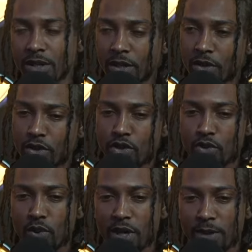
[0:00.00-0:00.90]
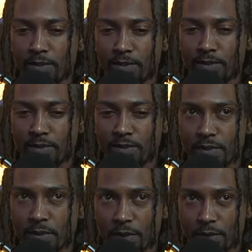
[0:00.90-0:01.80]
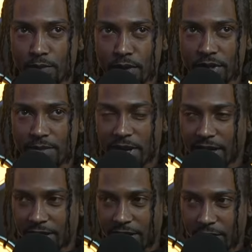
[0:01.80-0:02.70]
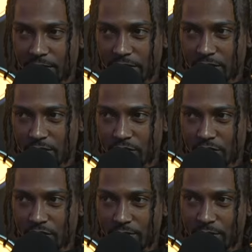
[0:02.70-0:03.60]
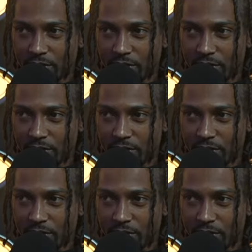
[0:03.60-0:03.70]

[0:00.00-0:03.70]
Could you bring the mic a little bit closer to your mouth?